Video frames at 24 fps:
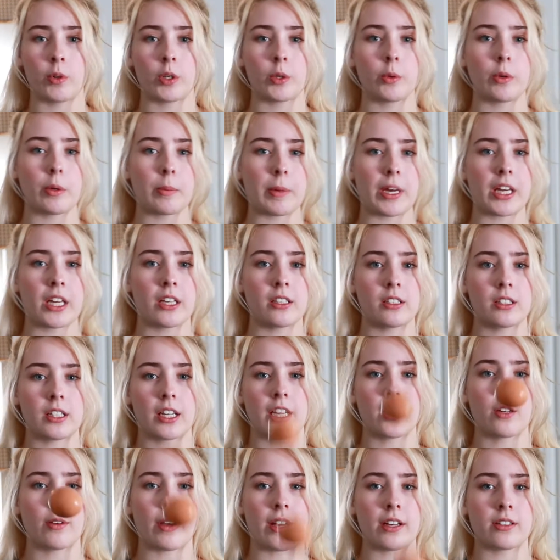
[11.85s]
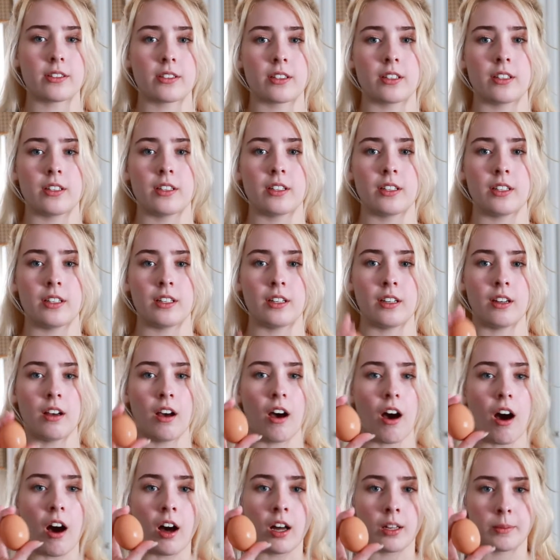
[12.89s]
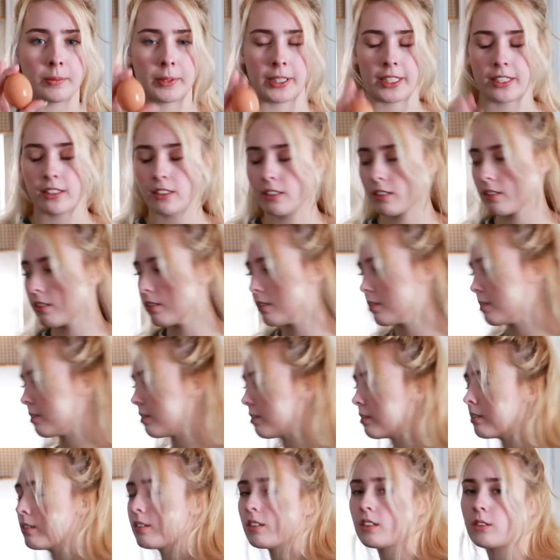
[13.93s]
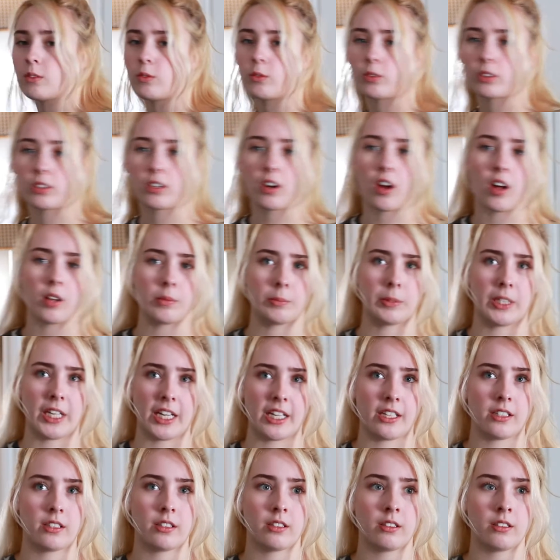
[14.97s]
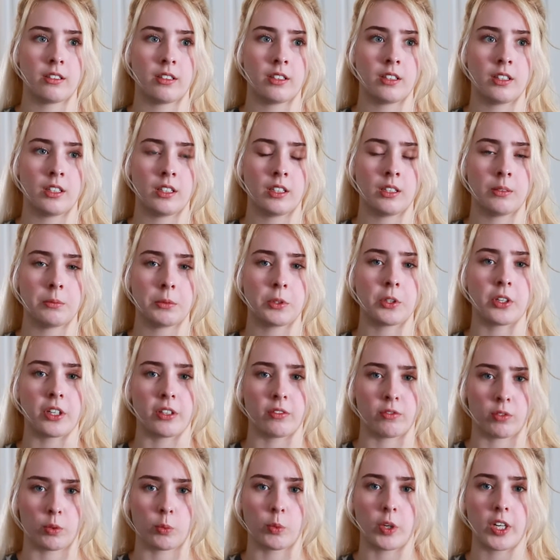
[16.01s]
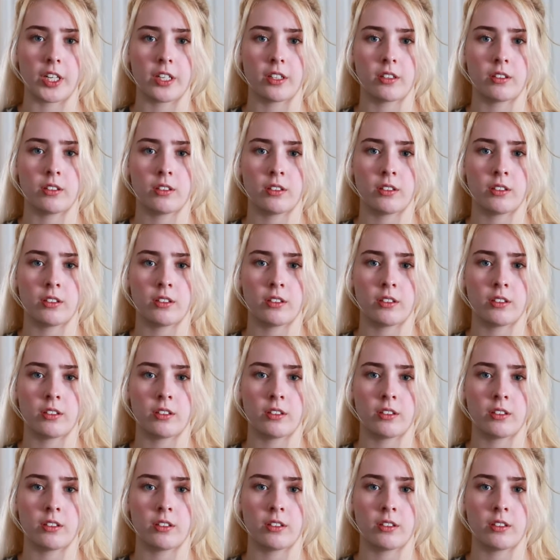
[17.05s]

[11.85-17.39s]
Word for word: are we making today, you ask? Omelets. Or omelet. Cooking for one.